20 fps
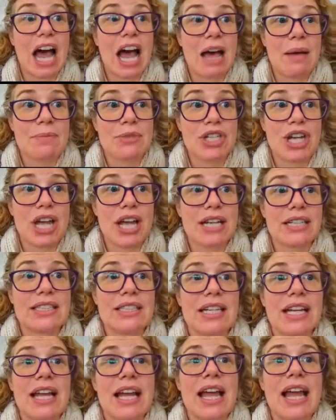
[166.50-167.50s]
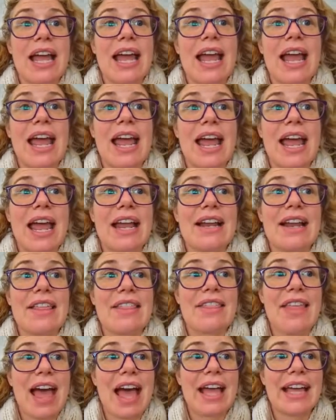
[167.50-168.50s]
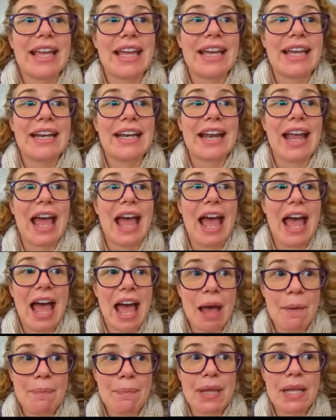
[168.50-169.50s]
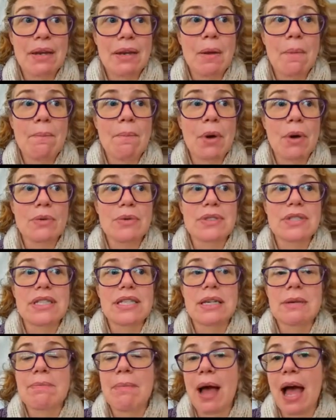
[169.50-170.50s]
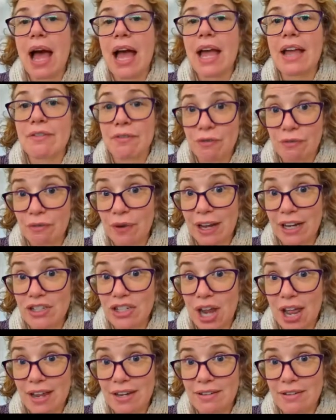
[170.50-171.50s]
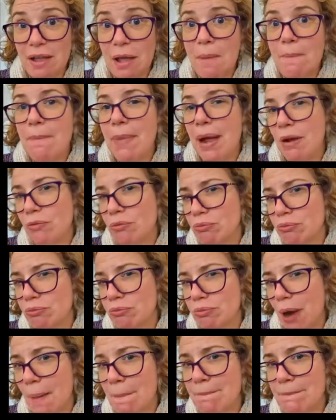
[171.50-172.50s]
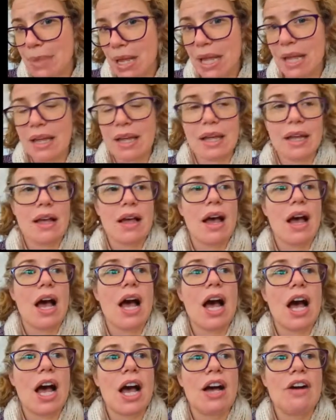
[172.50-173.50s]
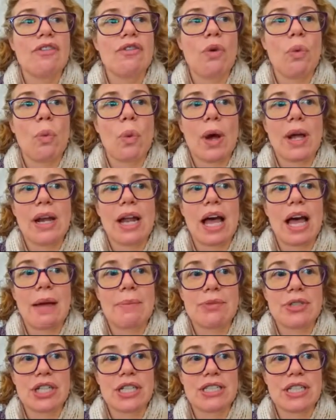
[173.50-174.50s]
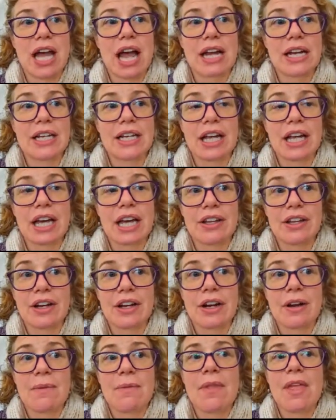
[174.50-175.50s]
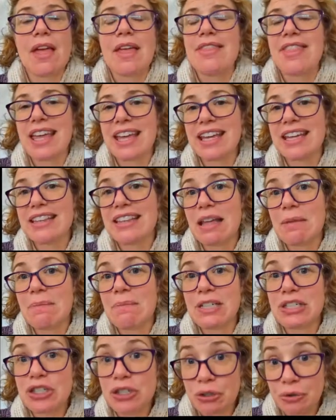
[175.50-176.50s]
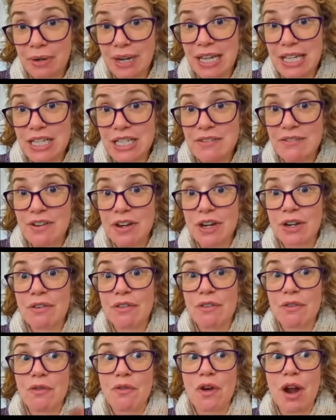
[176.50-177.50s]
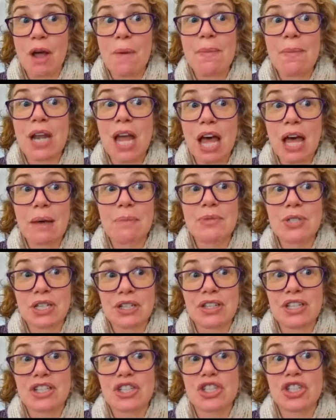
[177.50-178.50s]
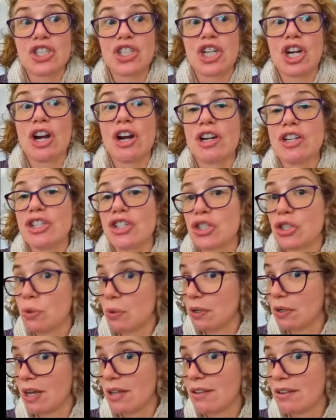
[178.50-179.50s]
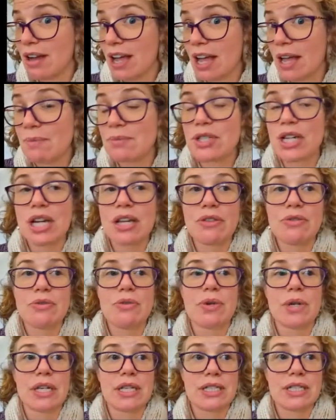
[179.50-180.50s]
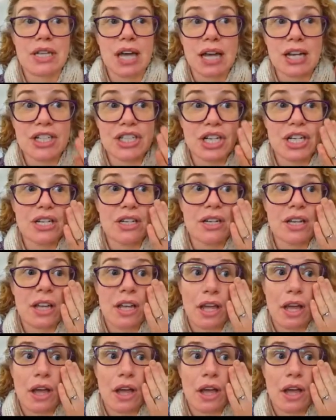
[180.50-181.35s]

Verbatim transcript: an object. And that can happen mostly by friction, by rubbing of one object on another. They can then be transferred from an object that's charged to another object through conduction,